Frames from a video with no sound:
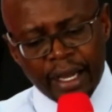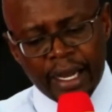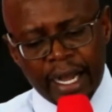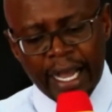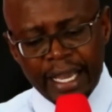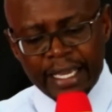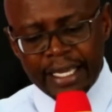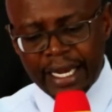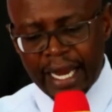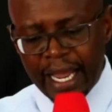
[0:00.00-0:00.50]

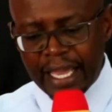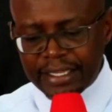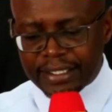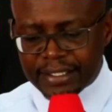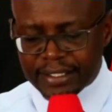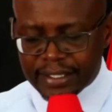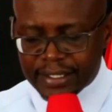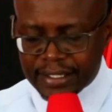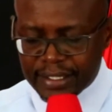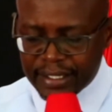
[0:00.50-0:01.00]
I write
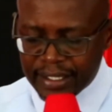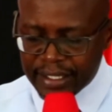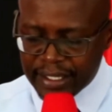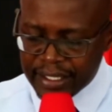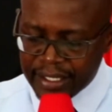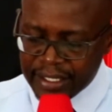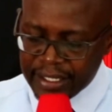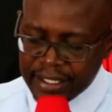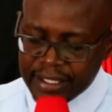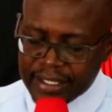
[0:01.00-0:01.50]

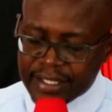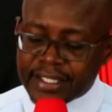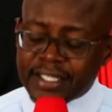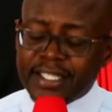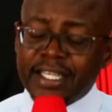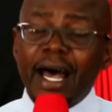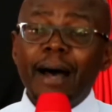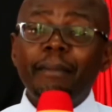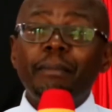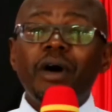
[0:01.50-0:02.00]

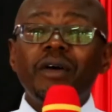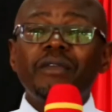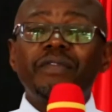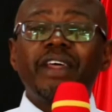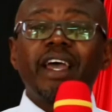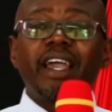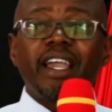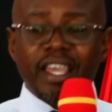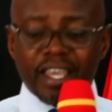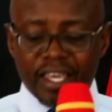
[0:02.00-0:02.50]
some of
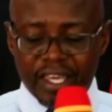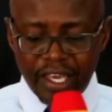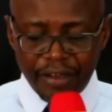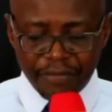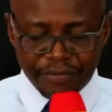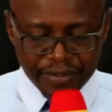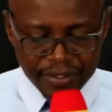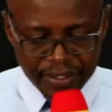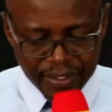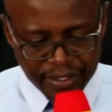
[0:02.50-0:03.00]
the
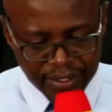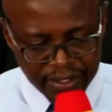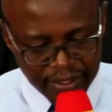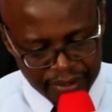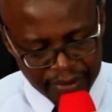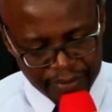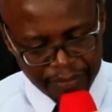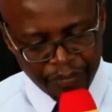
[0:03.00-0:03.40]
gifts.